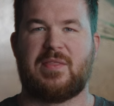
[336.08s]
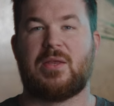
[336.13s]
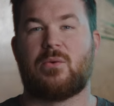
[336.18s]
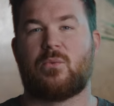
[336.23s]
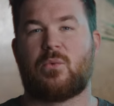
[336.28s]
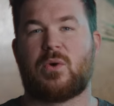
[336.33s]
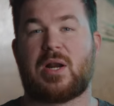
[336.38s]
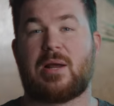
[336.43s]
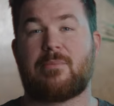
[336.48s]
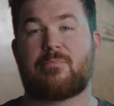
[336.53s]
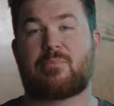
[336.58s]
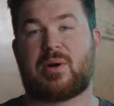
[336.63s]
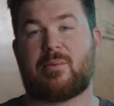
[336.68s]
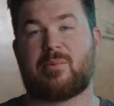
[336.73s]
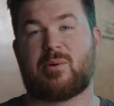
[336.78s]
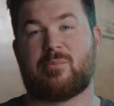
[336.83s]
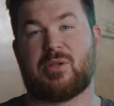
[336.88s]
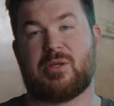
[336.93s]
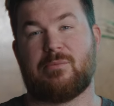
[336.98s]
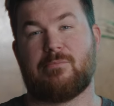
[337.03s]
then what I'm
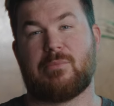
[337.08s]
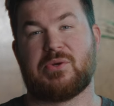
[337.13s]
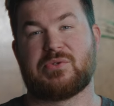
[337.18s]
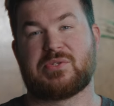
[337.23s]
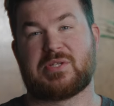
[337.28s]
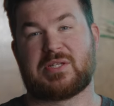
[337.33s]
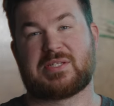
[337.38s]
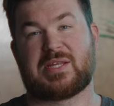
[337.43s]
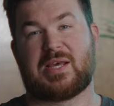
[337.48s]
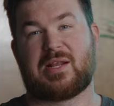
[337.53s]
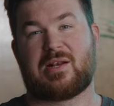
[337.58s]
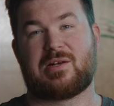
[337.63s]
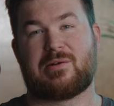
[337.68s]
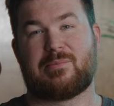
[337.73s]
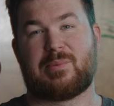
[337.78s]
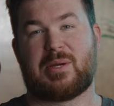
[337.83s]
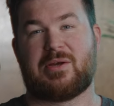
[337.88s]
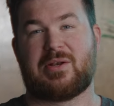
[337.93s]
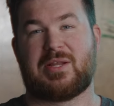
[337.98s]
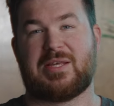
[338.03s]
probably most excited
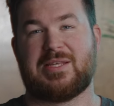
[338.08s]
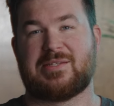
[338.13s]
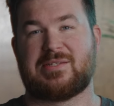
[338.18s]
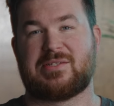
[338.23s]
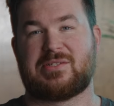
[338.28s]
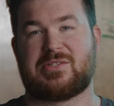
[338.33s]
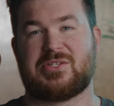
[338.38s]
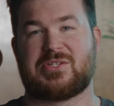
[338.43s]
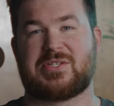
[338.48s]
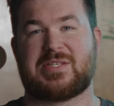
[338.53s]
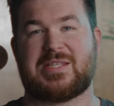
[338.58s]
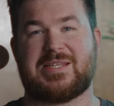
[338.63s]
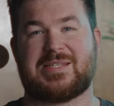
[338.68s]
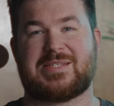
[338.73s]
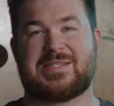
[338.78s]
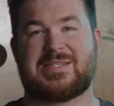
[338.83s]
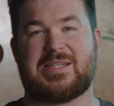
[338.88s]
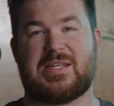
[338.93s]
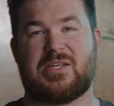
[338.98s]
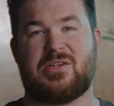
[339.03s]
about is just this
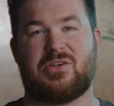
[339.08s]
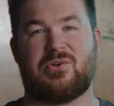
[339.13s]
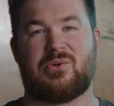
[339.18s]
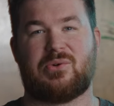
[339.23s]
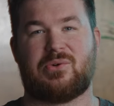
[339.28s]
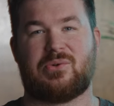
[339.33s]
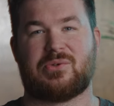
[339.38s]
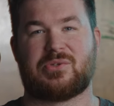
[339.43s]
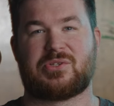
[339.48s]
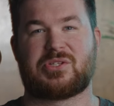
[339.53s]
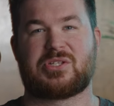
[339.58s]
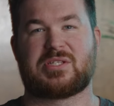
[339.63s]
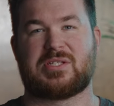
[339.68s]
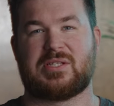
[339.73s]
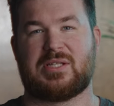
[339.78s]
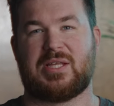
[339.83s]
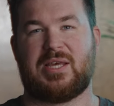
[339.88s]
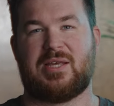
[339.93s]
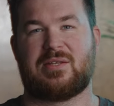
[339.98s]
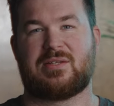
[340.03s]
single
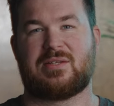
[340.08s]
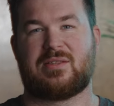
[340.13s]
slit.